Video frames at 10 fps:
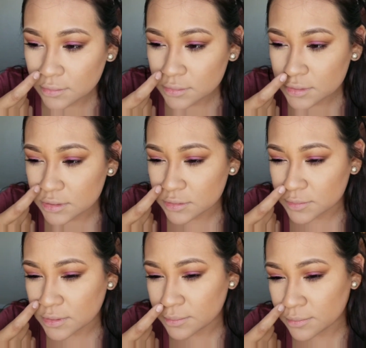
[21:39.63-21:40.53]
Excuse
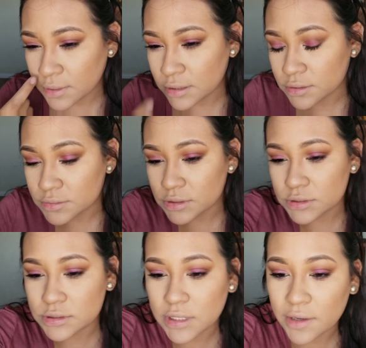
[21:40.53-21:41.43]
me, my nose
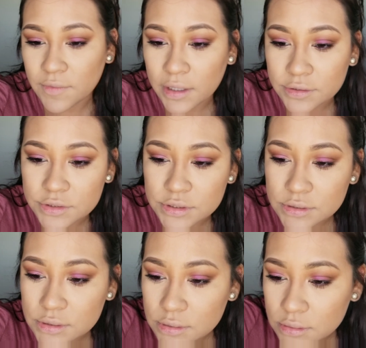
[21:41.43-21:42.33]
itches, I have allergies.
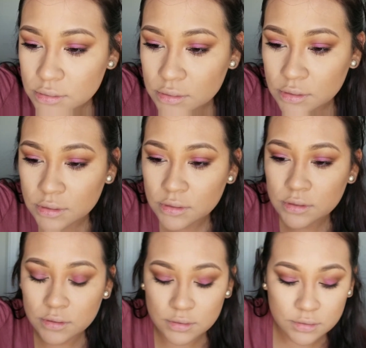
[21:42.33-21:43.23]

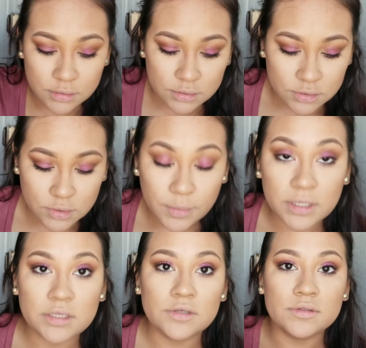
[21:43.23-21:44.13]
So I'm going to
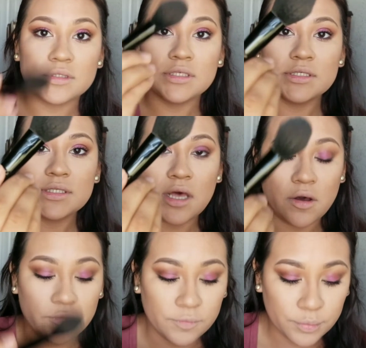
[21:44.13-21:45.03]
use this
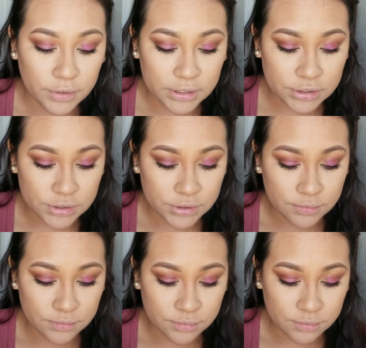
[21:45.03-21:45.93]
e.l.f. brush,
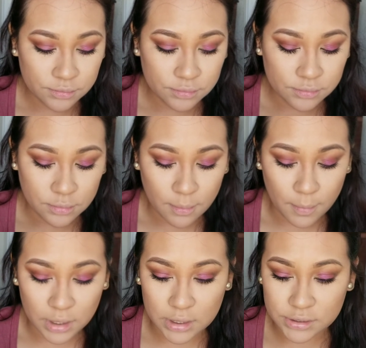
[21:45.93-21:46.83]

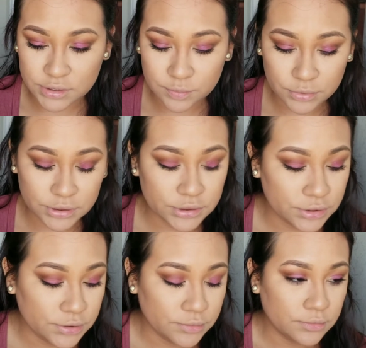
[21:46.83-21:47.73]
blush brush.
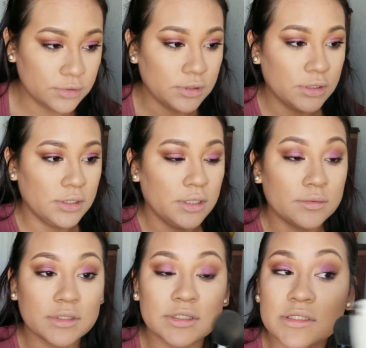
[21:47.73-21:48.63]

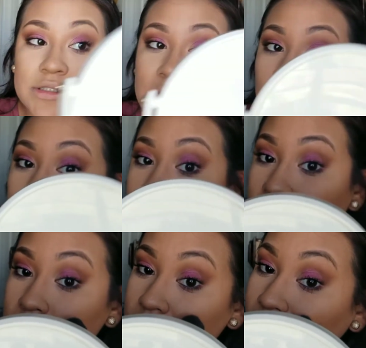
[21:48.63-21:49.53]
I'm going to just tap
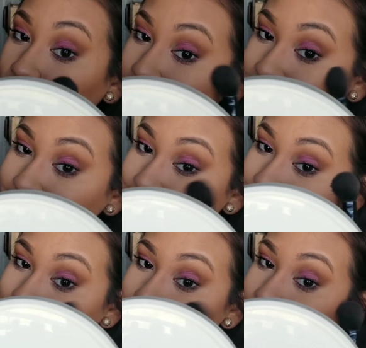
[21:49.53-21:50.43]
out the axis
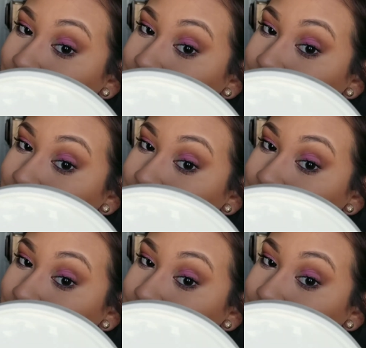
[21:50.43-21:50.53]
and